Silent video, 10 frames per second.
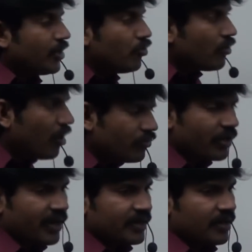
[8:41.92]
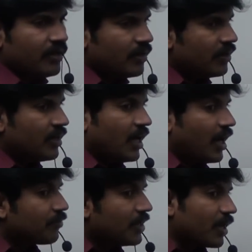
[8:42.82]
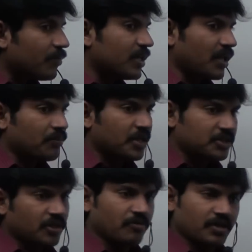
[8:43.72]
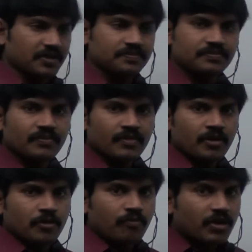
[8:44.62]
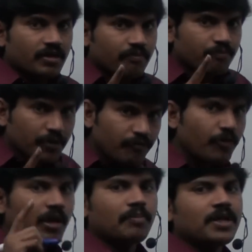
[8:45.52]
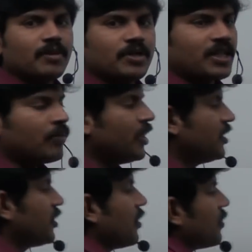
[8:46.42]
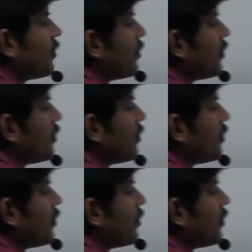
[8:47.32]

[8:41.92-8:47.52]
don't know how to handle abnormal termination only. But before abnormal termination,